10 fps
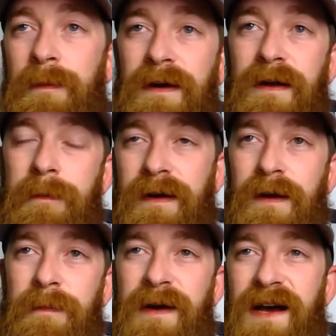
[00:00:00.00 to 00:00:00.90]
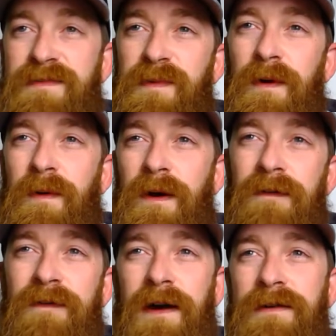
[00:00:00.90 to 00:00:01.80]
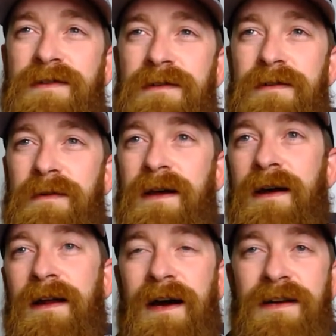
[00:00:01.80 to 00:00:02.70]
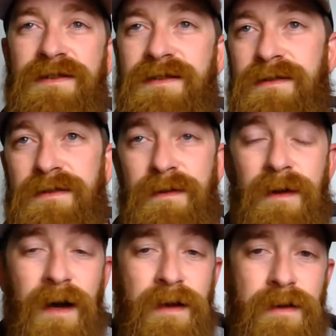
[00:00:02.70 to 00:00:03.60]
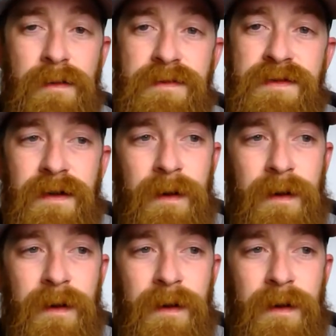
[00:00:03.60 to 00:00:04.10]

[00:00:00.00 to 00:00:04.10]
But I got a Bass Pro Qualifier 2 that I just do not use.